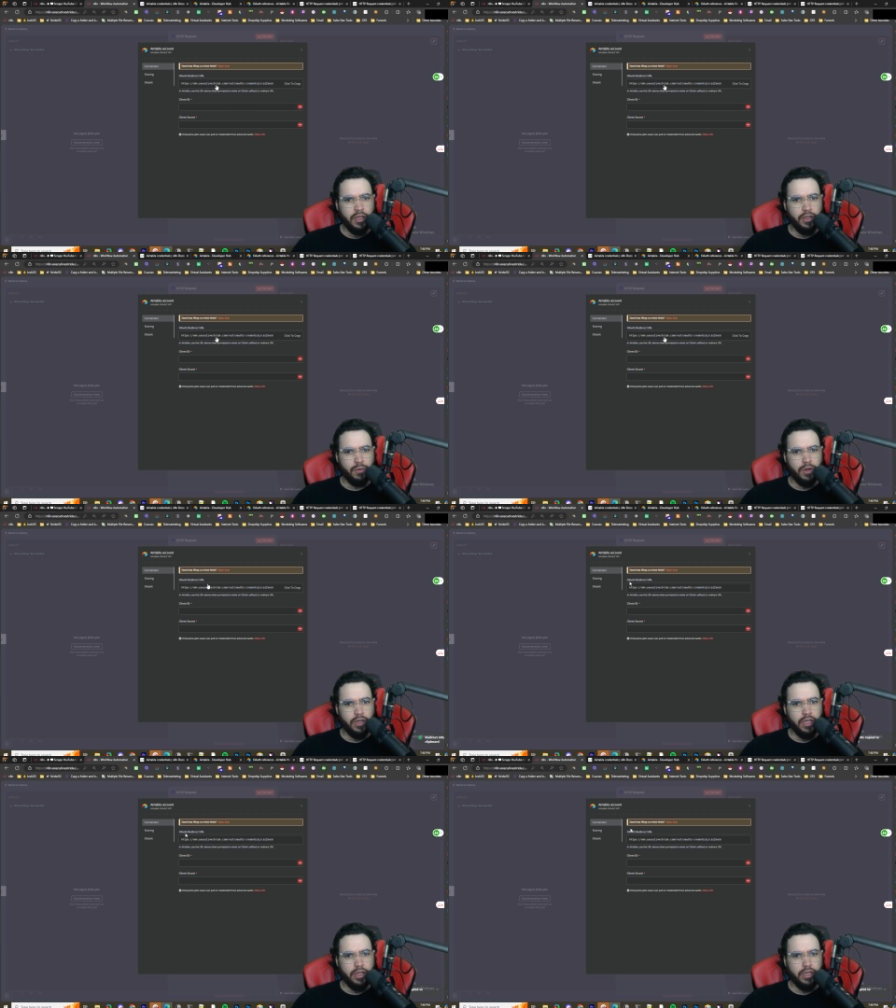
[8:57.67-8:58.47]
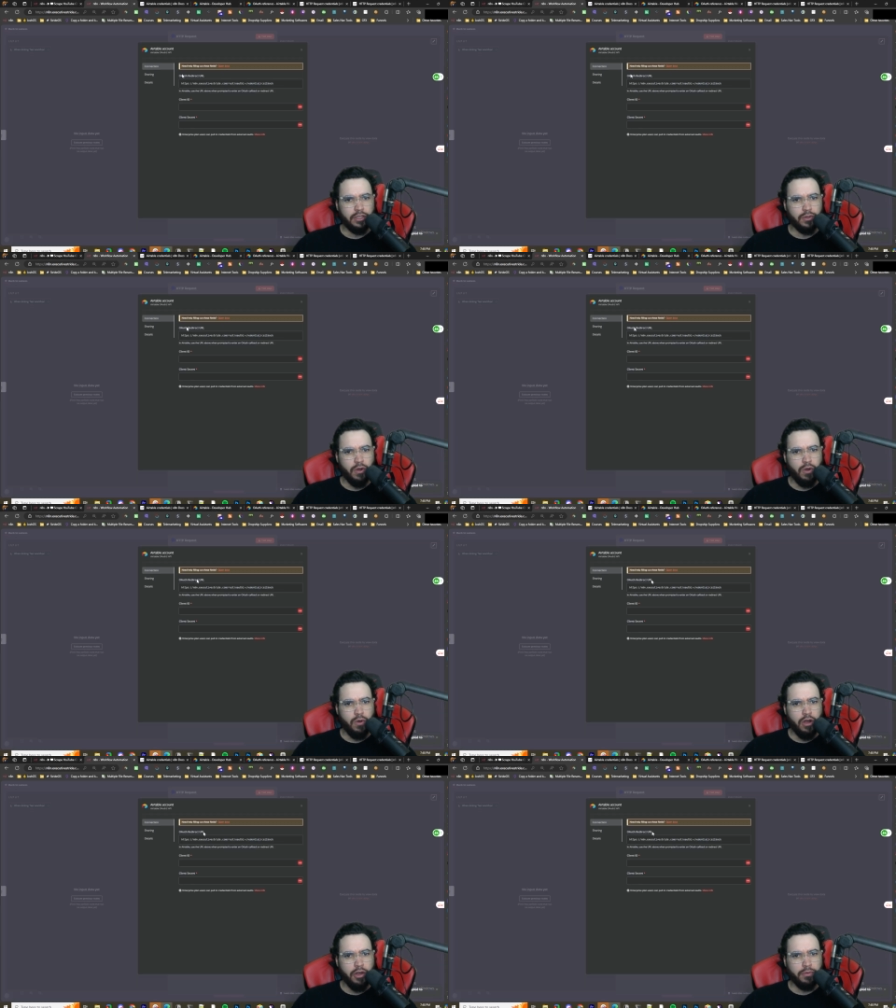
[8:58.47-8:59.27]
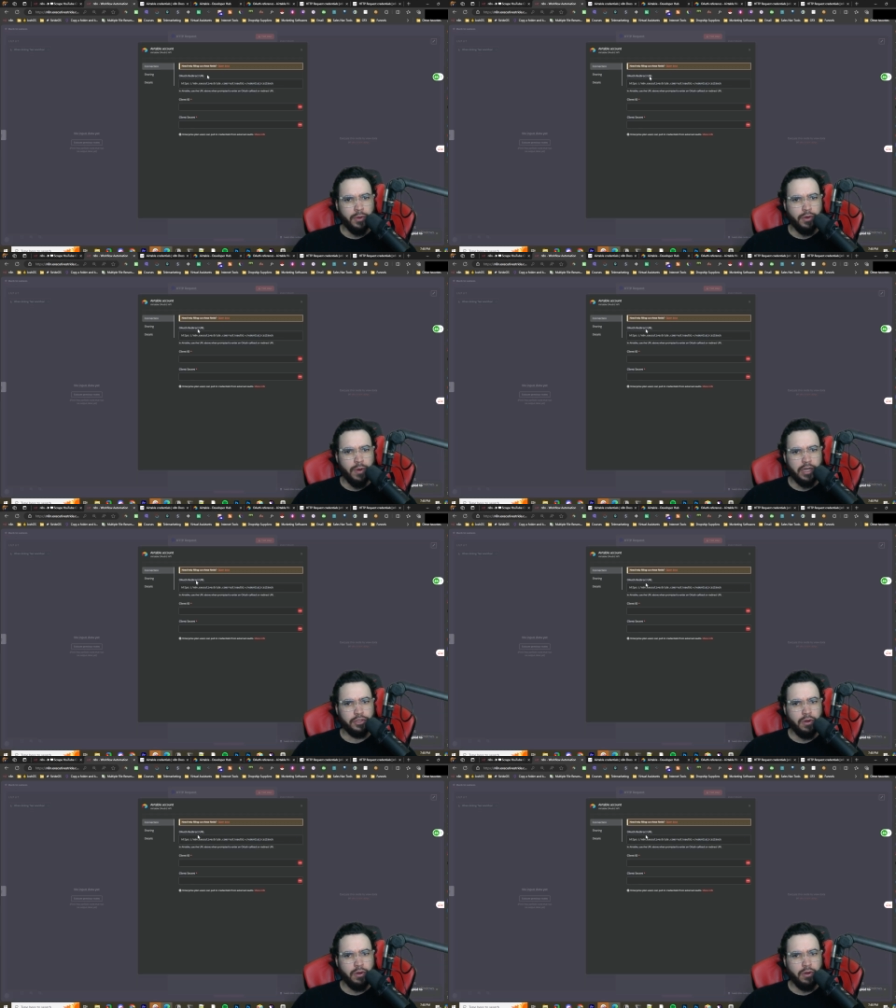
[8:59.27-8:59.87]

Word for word: You would get this OAuth redirect U